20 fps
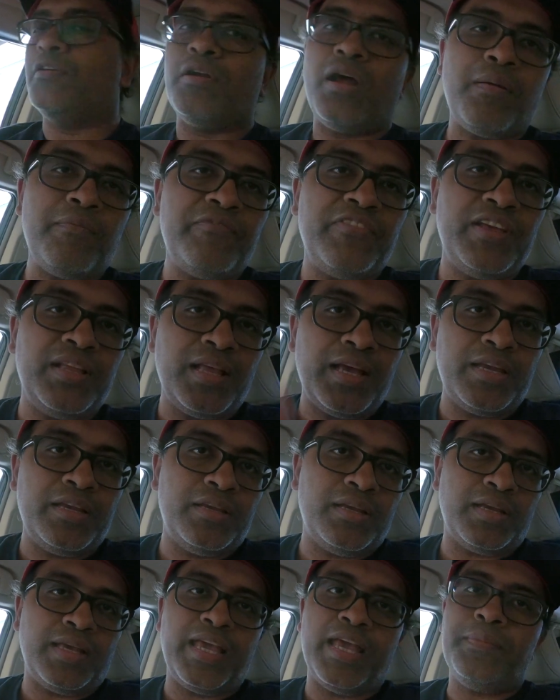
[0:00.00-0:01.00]
Grom
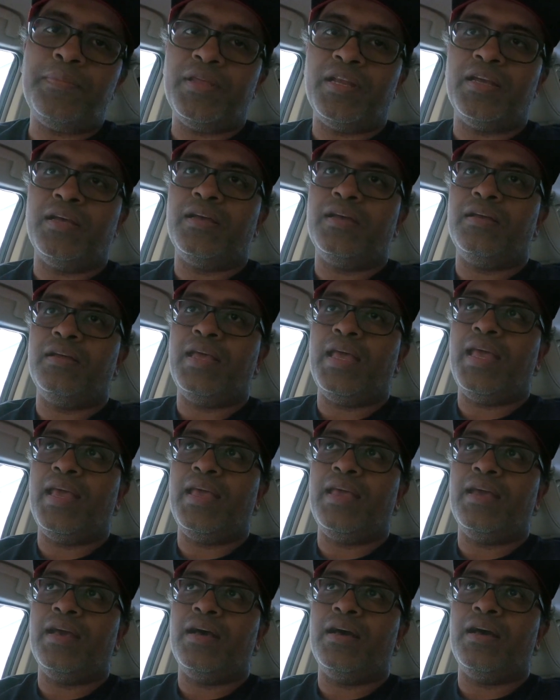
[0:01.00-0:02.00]
VLine came in
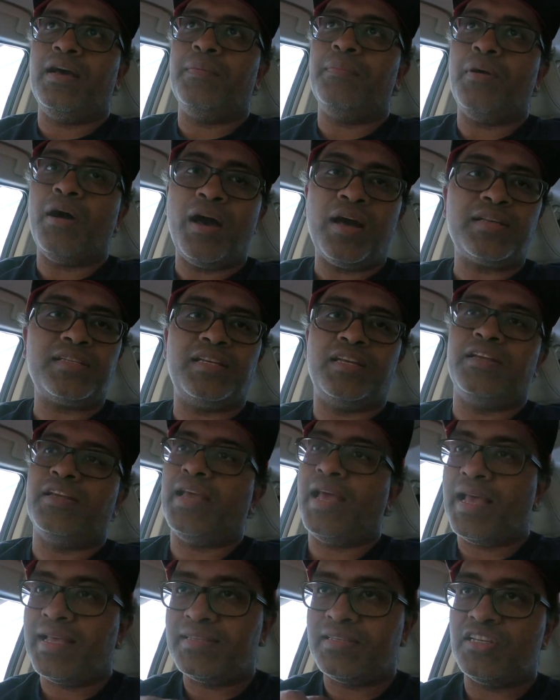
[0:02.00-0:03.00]
a box, and it
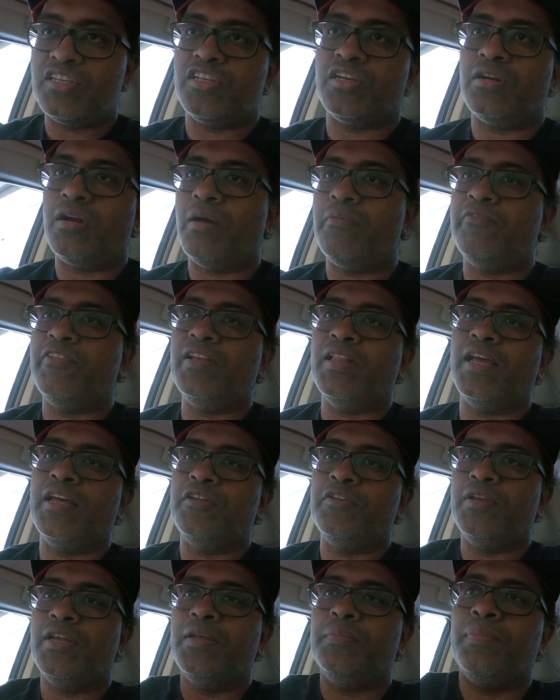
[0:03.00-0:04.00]
had this Grom
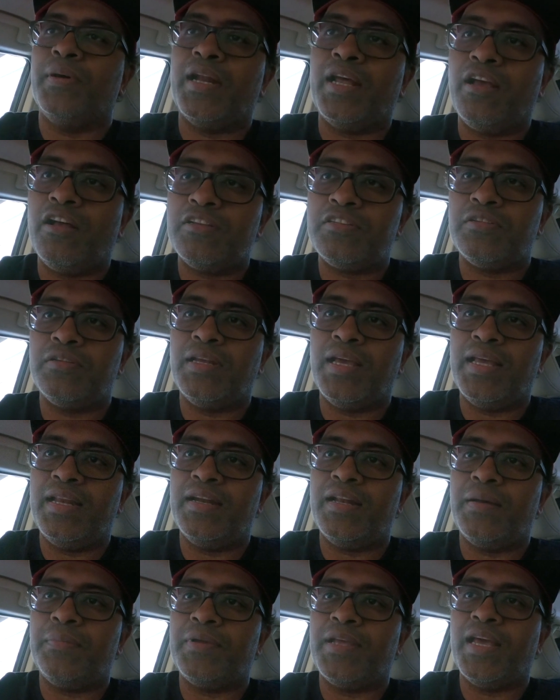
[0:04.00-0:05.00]
VLine unit, but I also
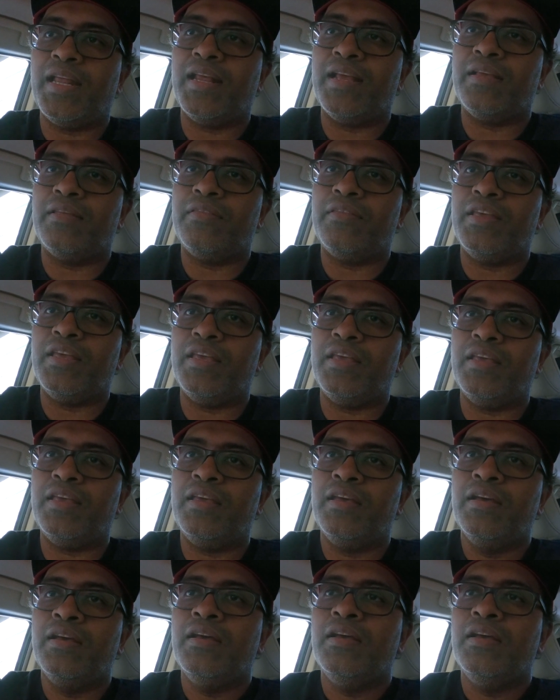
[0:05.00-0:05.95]
ended up getting the